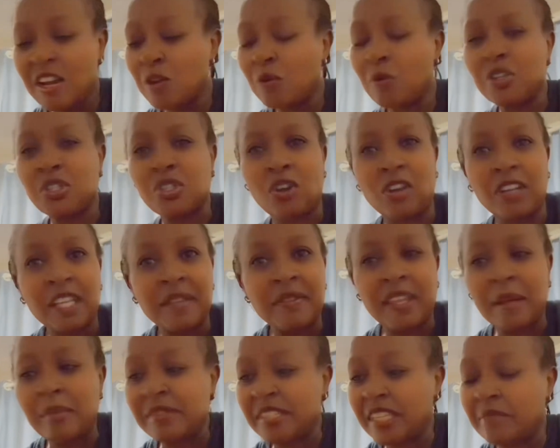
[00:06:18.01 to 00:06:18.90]
who is
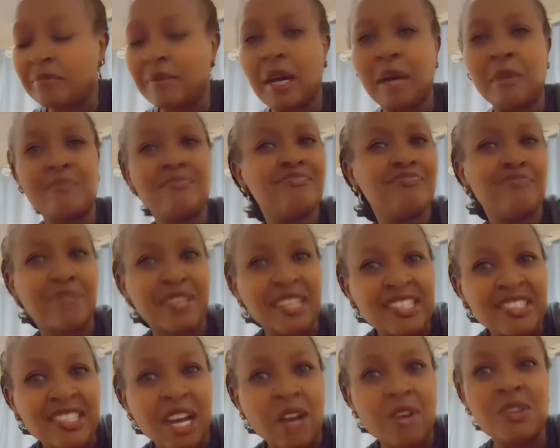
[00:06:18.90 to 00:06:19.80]
calling themselves a
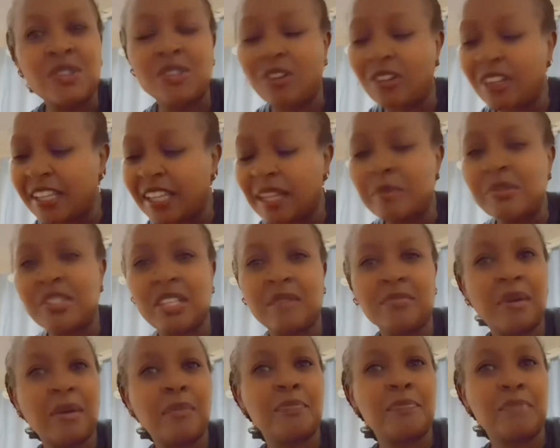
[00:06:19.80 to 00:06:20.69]
preacher, who is calling
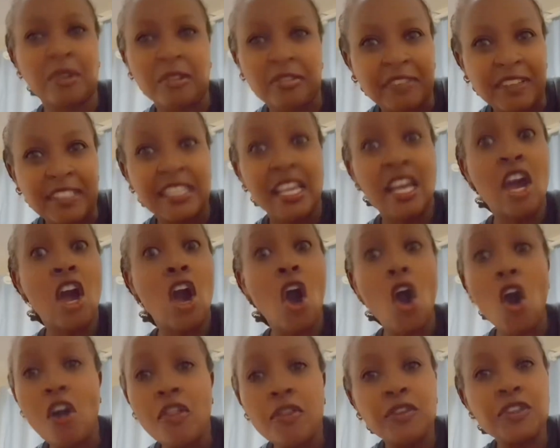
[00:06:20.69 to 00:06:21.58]
themselves a prophet,
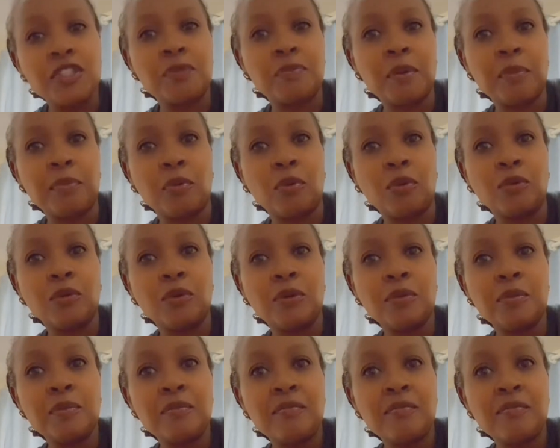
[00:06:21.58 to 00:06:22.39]
all those people.